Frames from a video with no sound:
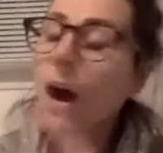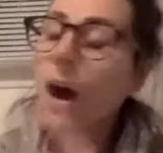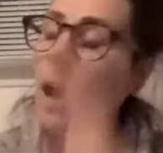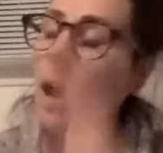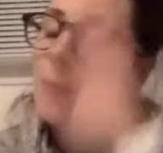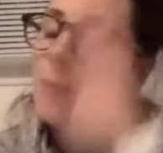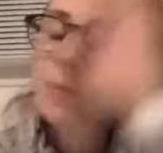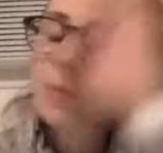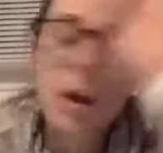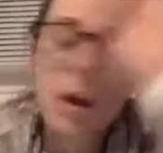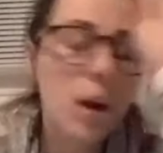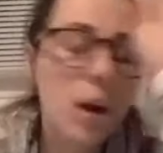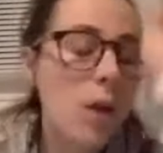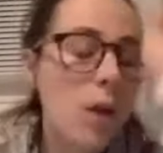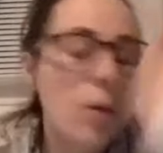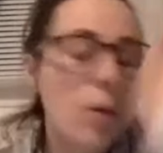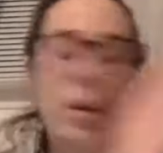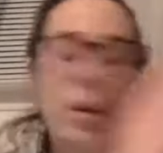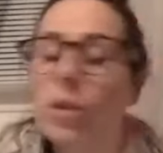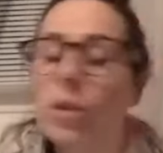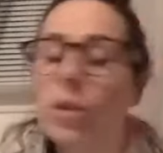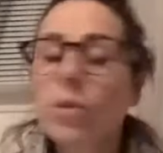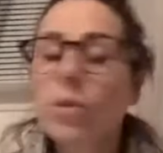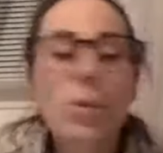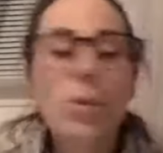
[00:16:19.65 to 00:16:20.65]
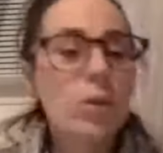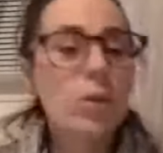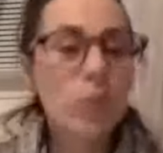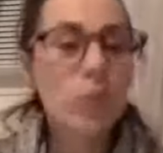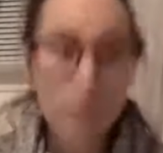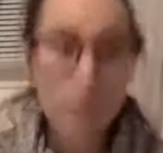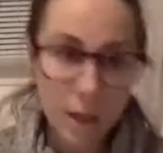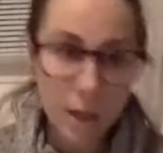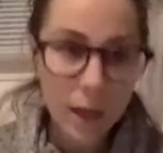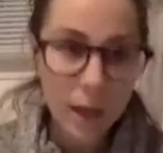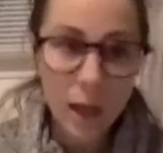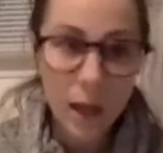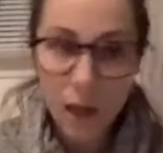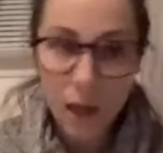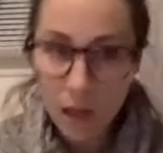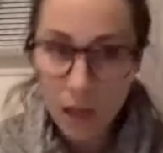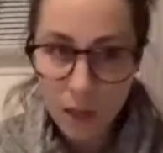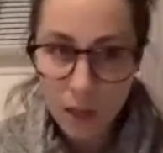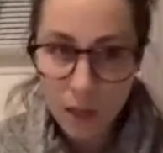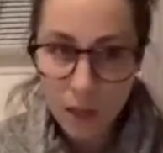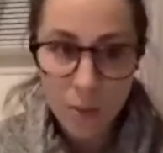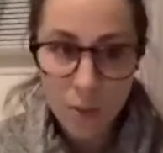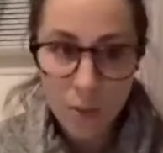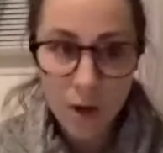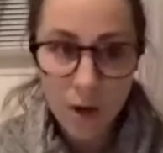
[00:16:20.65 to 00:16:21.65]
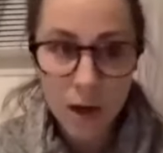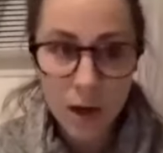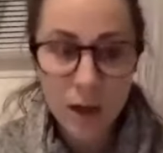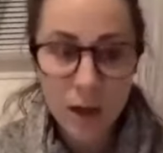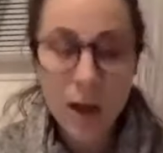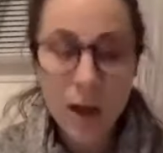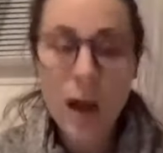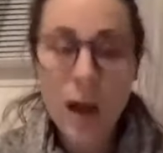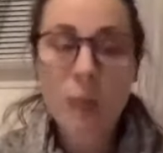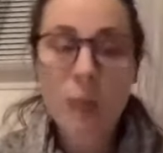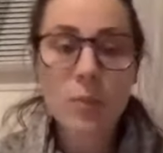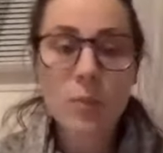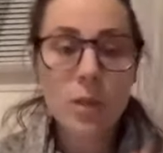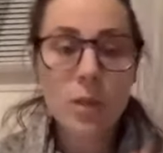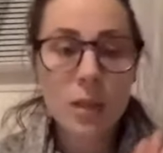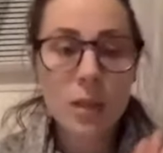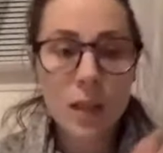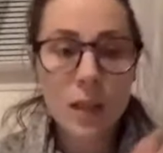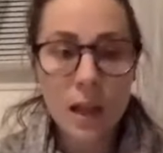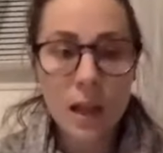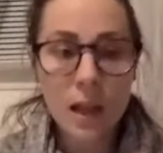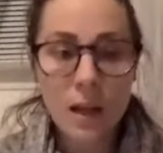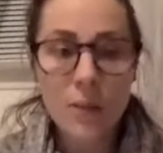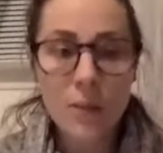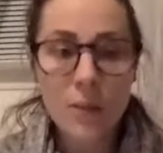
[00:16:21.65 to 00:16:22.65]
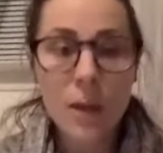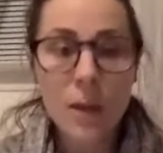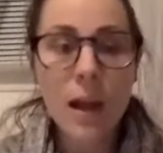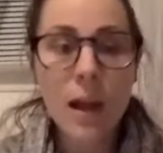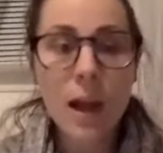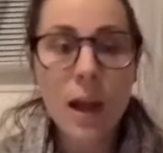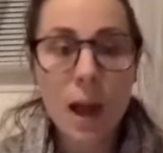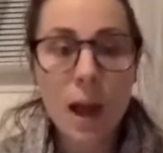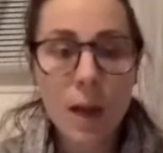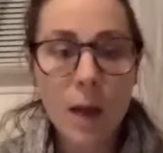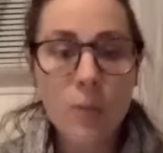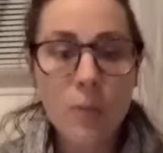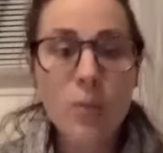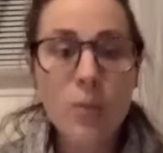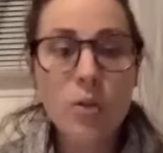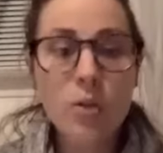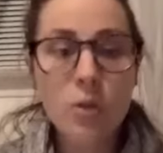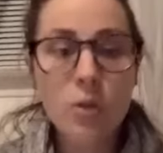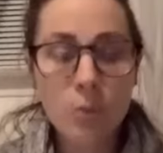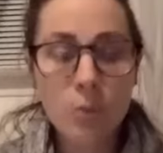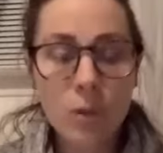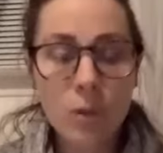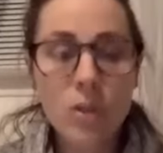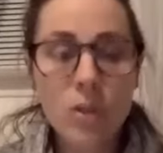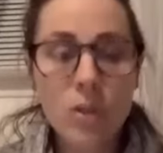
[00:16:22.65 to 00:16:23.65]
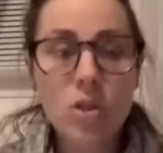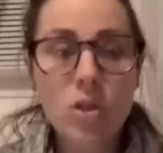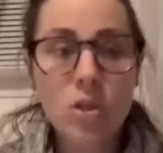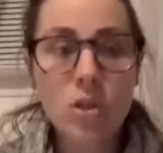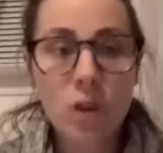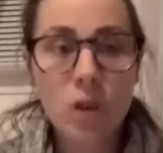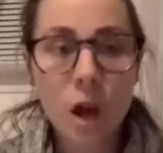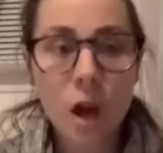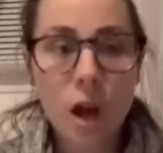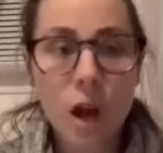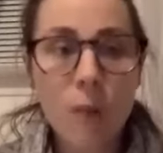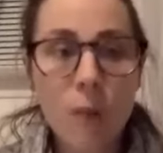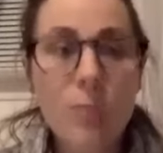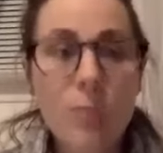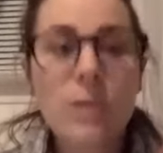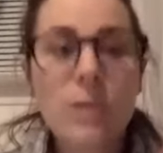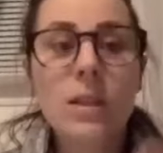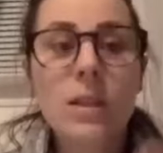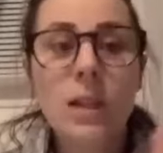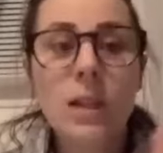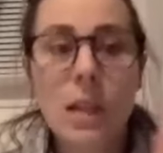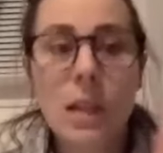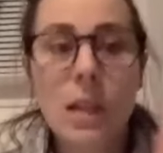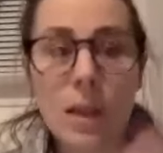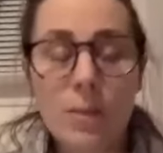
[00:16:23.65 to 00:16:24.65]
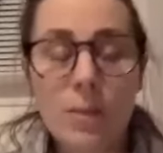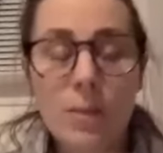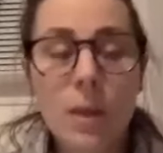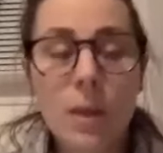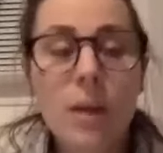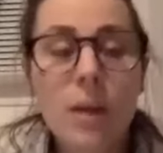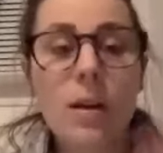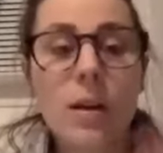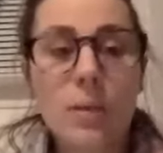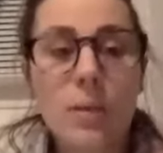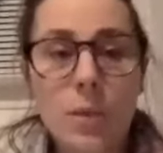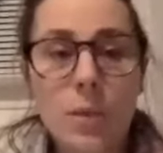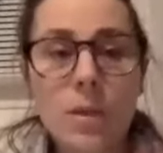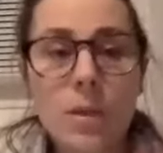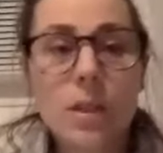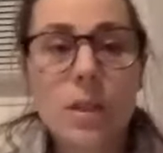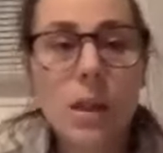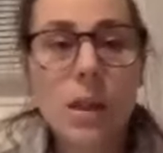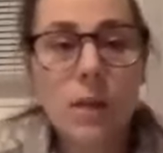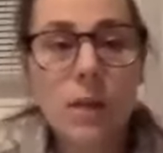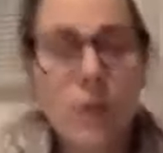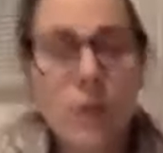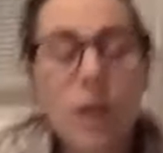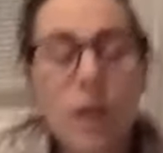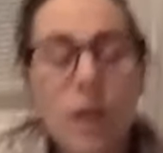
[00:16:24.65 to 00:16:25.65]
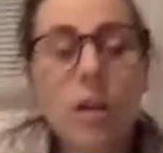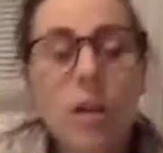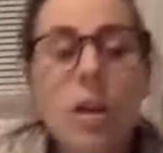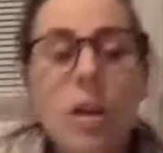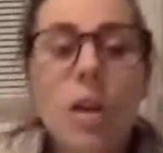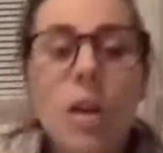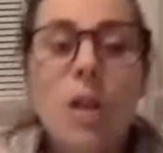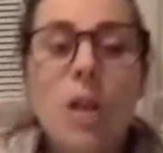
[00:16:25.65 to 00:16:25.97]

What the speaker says: I'm not going through and looking at anyone. I'm just letting my app do its job to keep my numbers even.